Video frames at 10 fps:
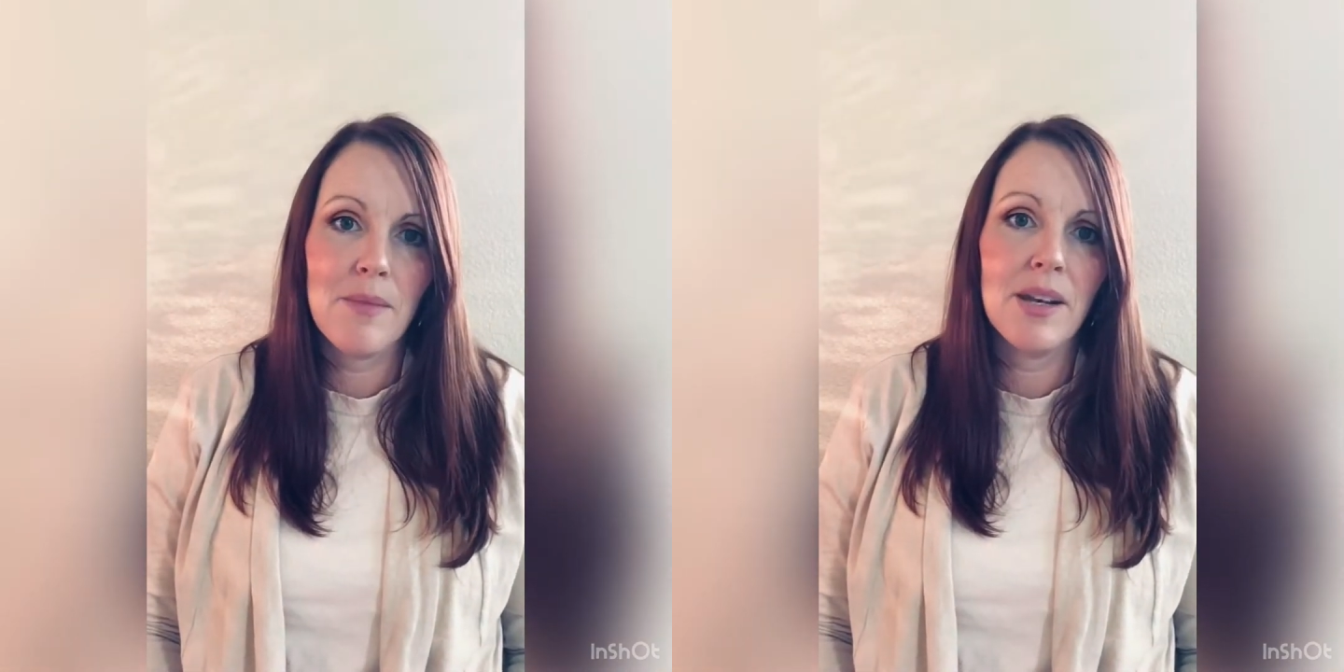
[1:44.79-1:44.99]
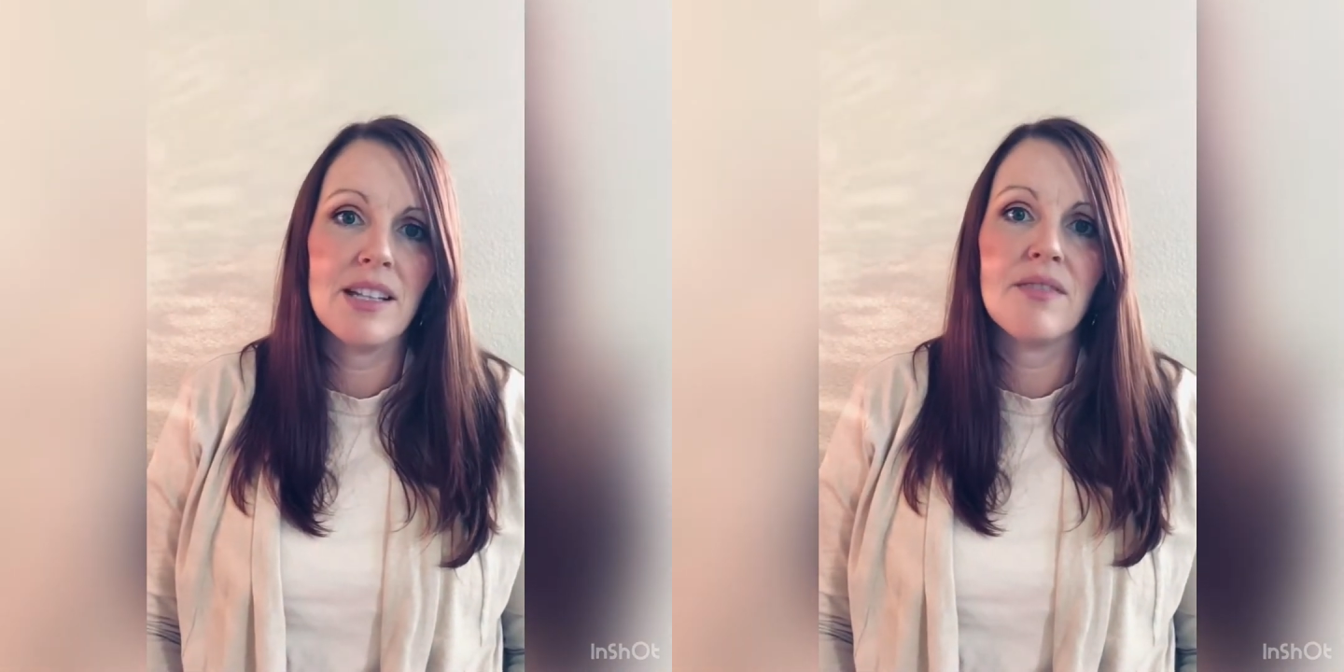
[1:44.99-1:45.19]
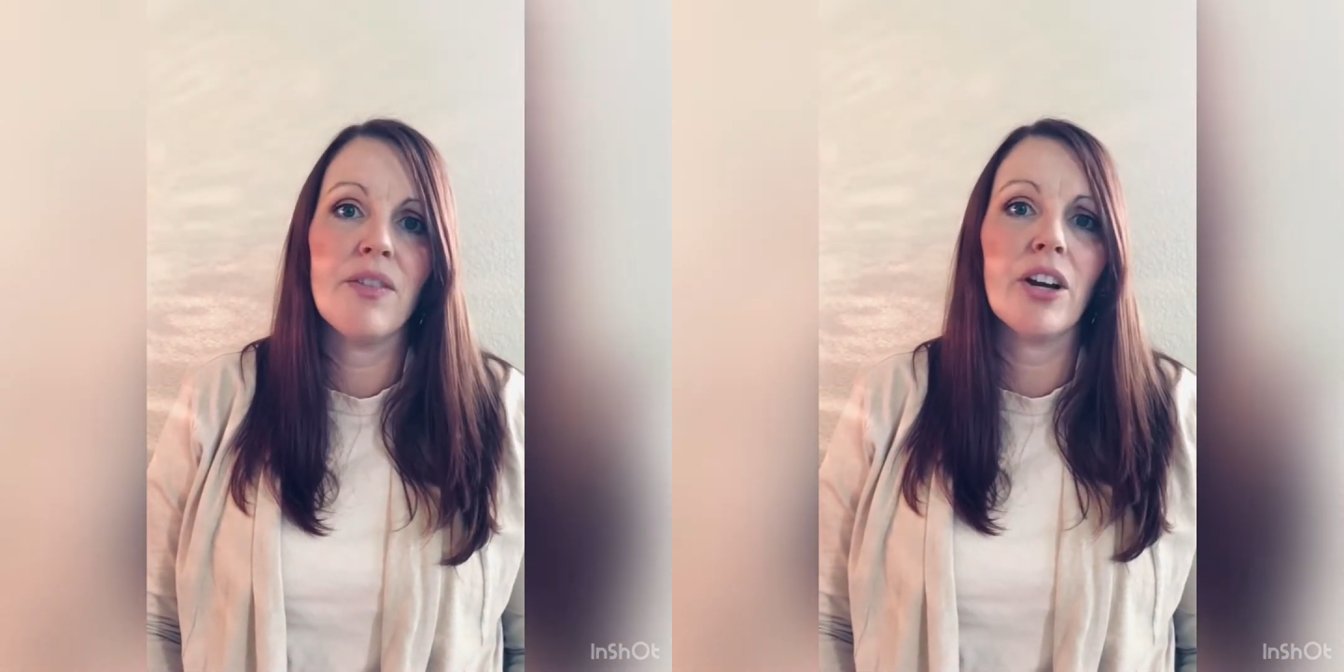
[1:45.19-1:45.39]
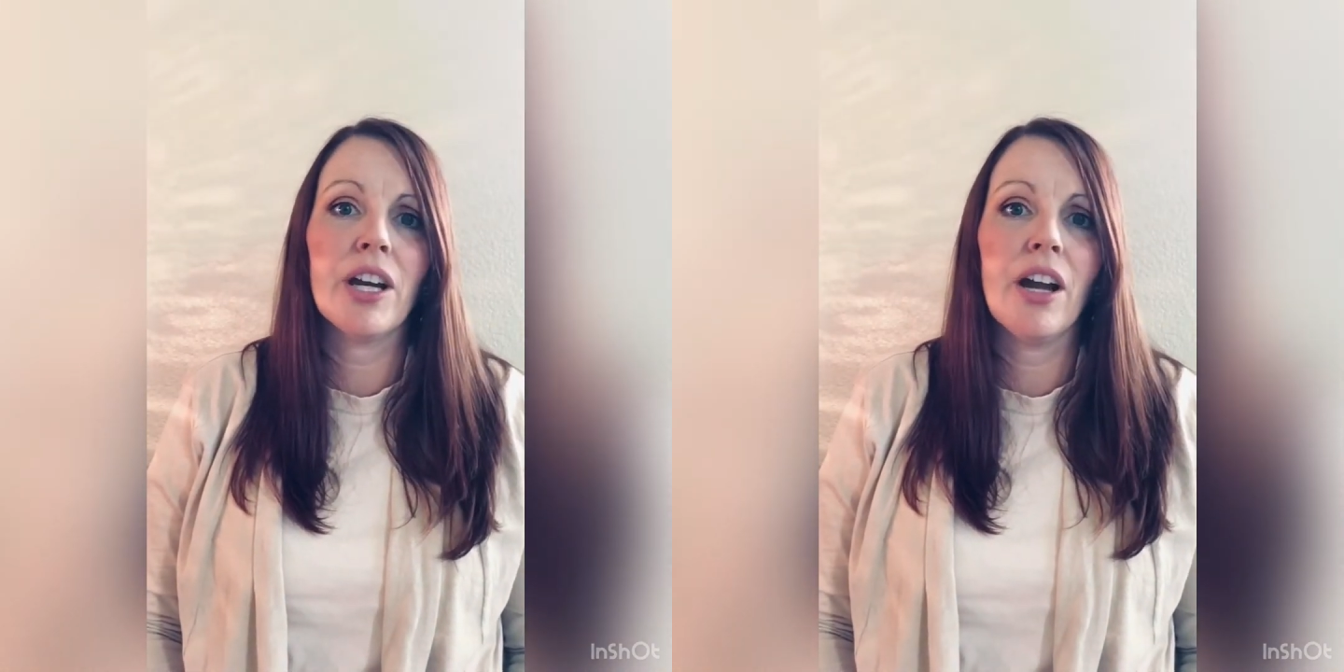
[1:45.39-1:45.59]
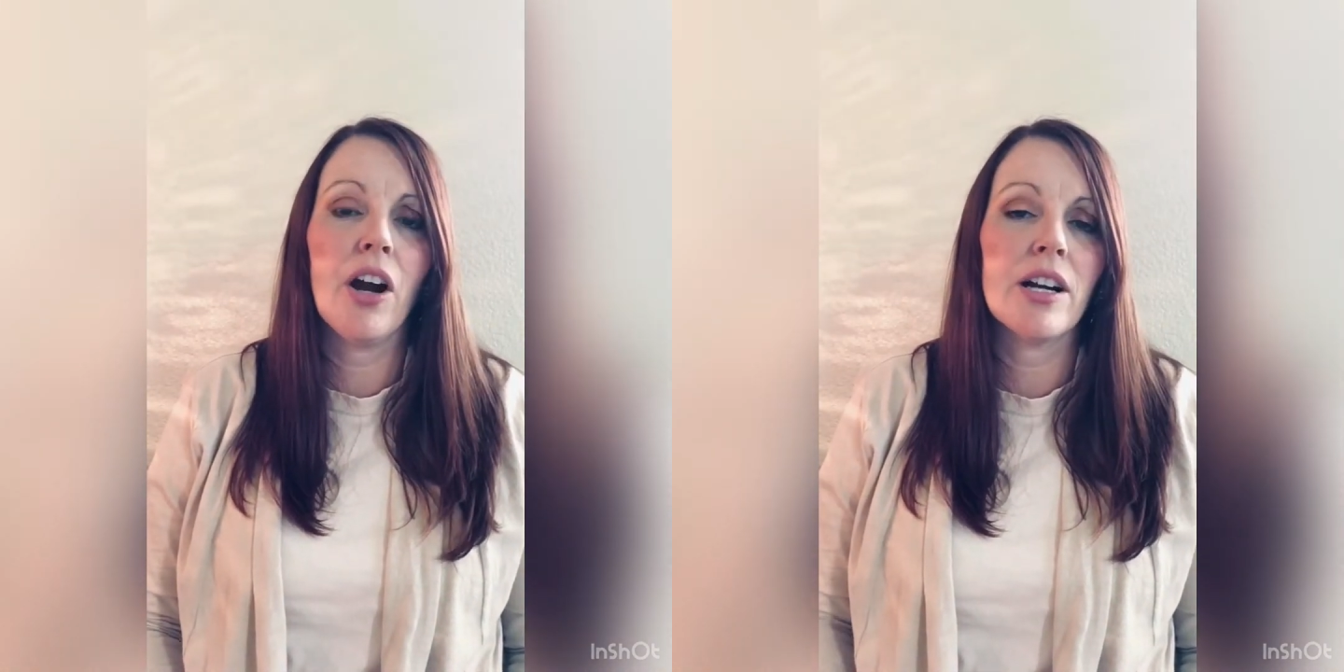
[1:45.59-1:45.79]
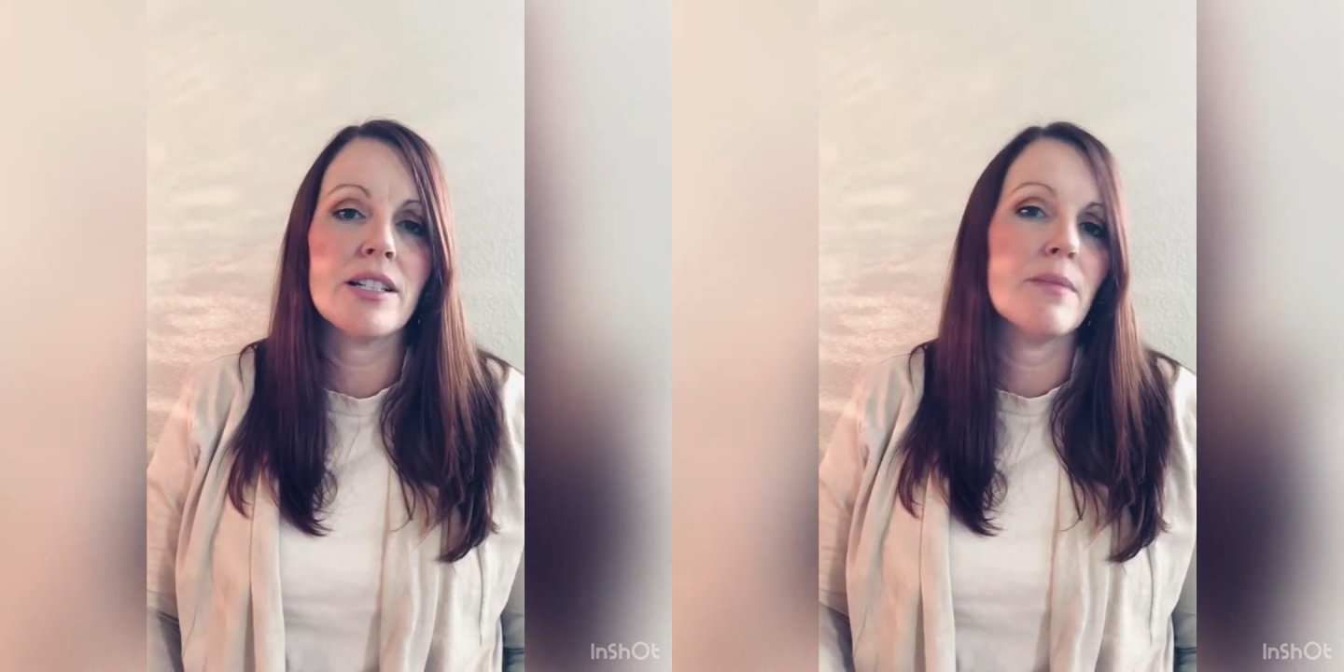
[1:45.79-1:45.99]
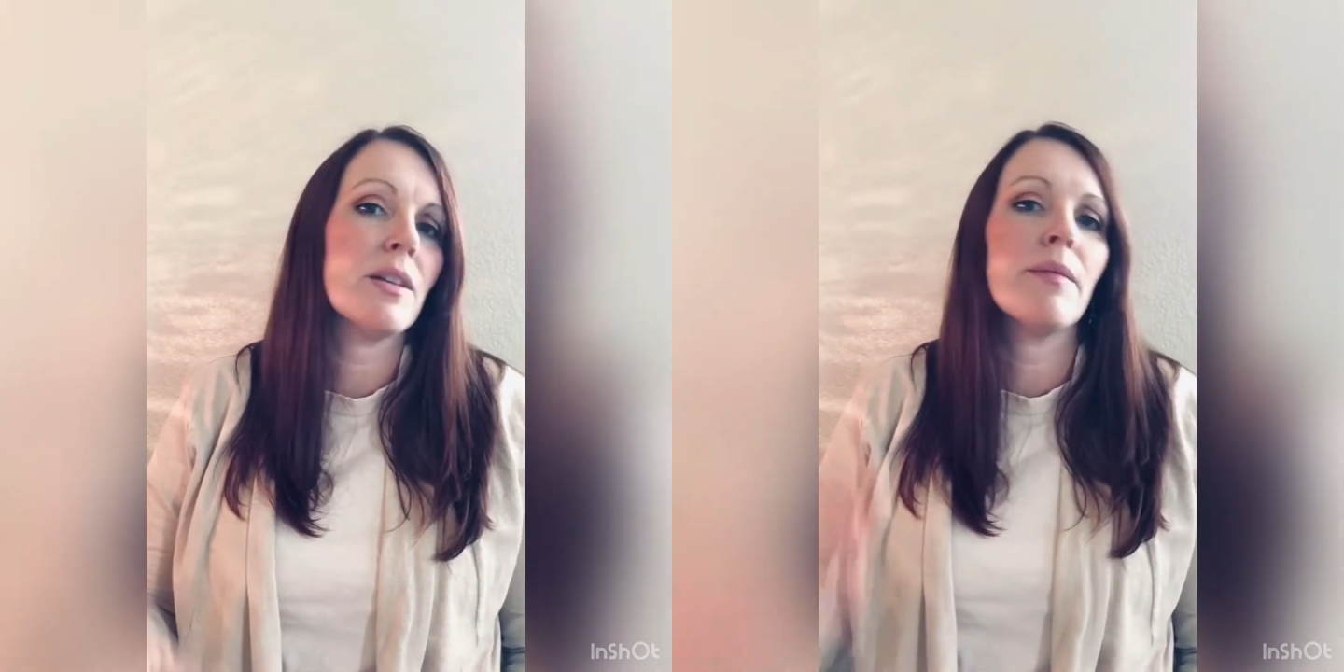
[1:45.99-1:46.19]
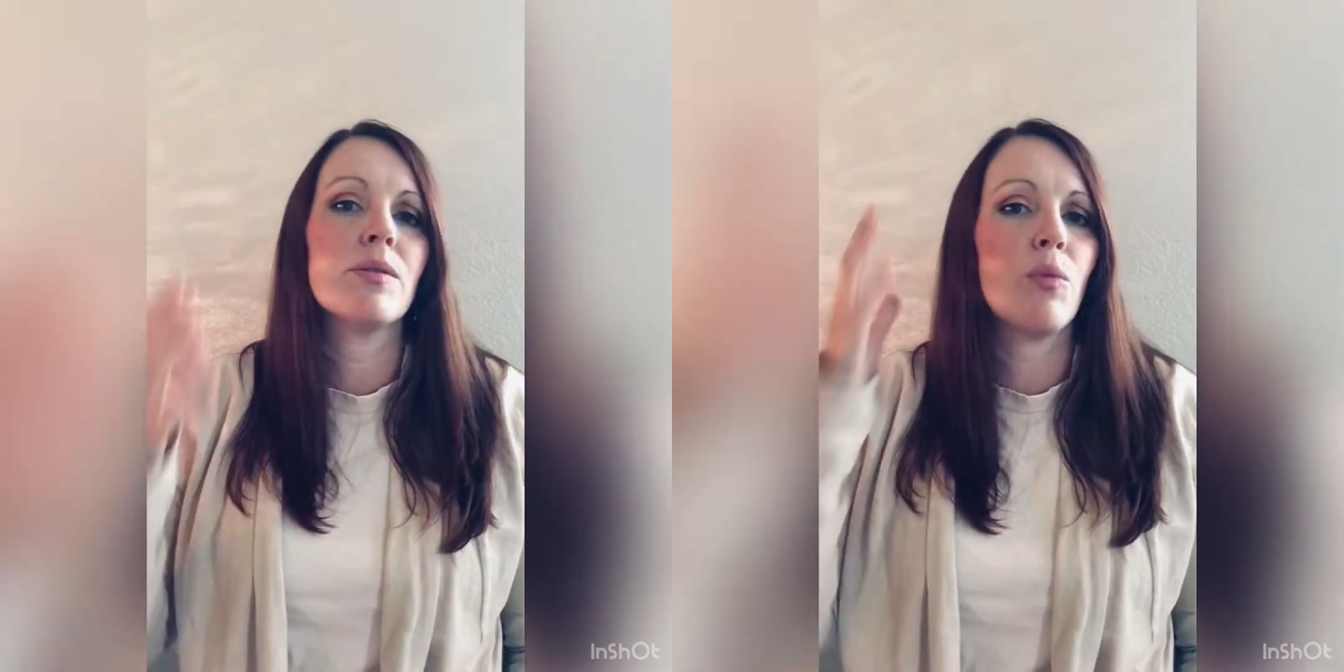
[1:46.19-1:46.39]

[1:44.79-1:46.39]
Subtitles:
and it's very hard sometimes